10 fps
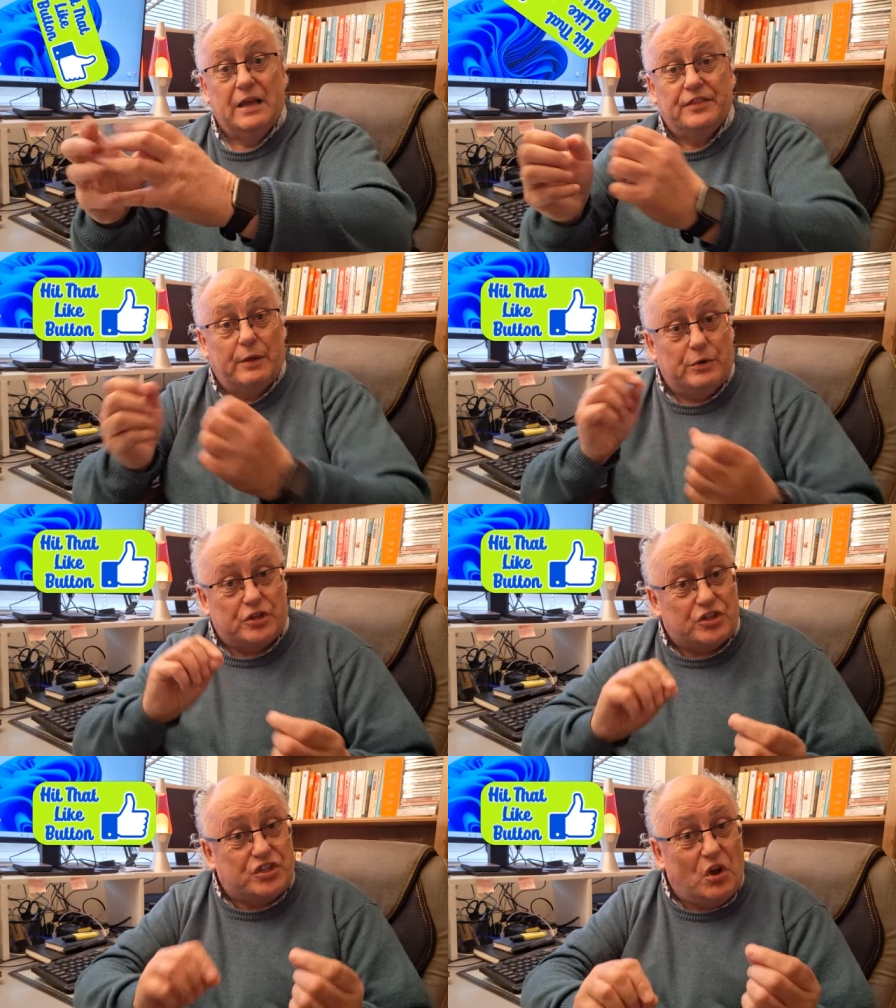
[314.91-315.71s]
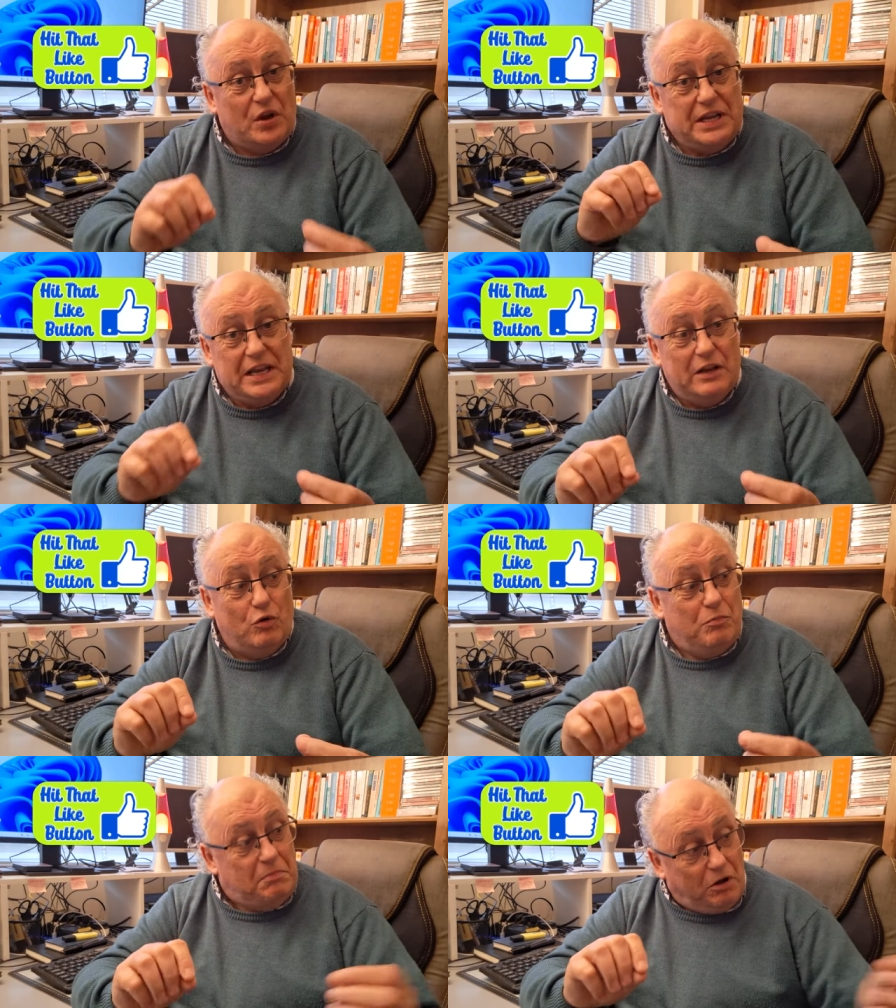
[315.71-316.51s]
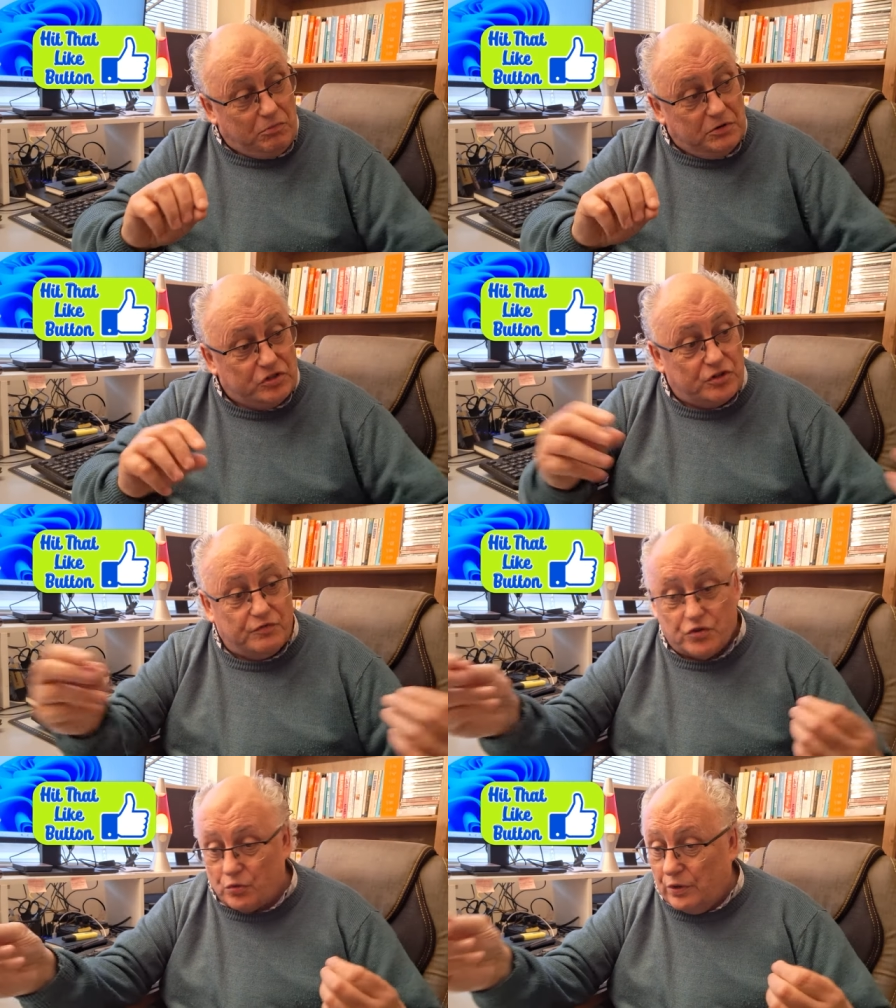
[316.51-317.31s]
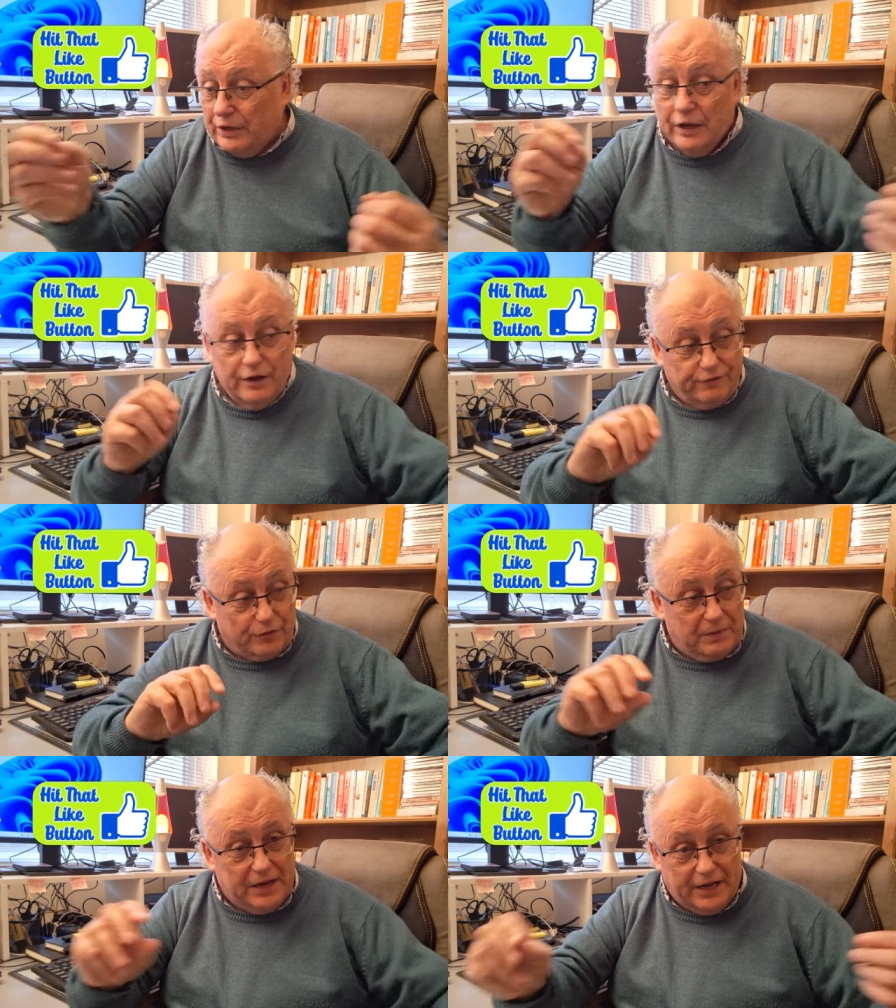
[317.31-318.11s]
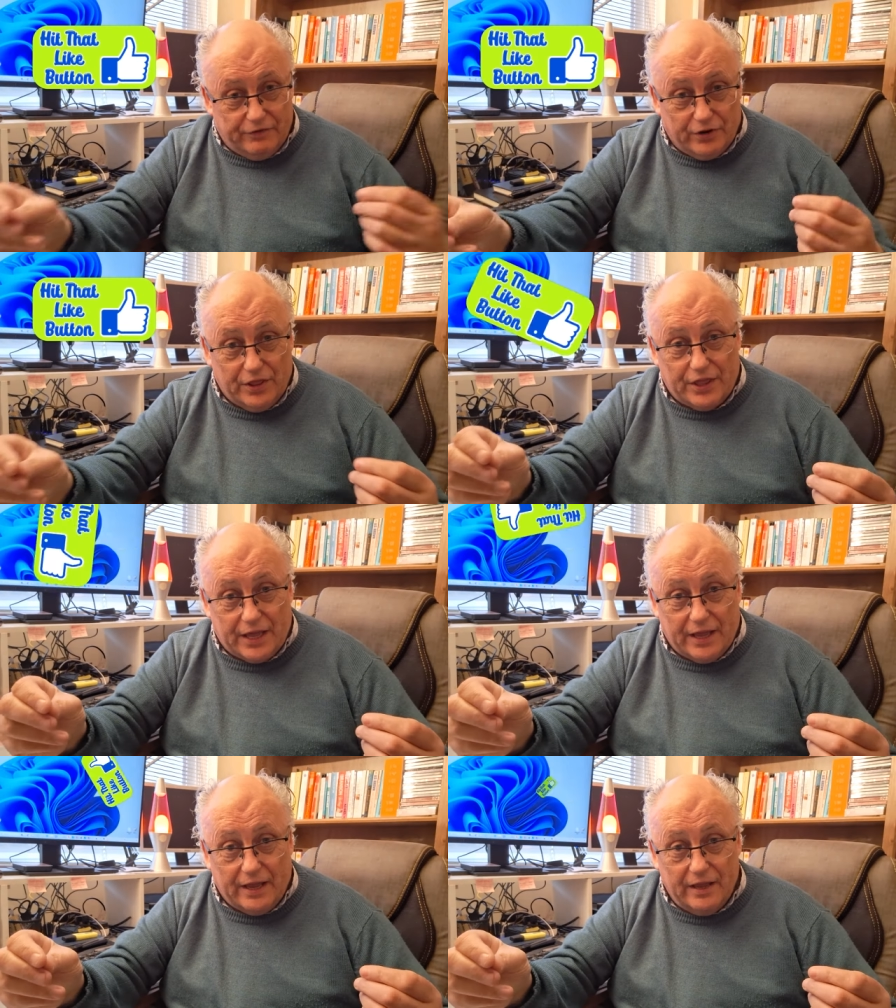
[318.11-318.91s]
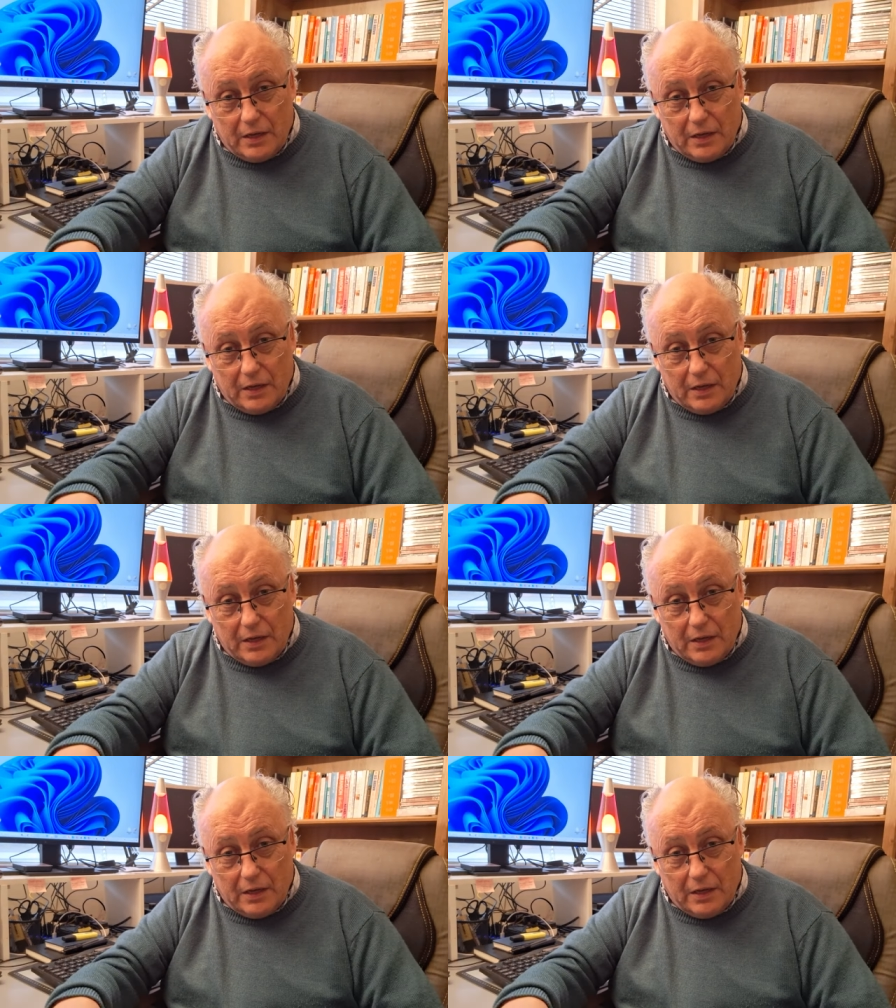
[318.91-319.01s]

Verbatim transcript: They were just tiny little moments of joy from here and there.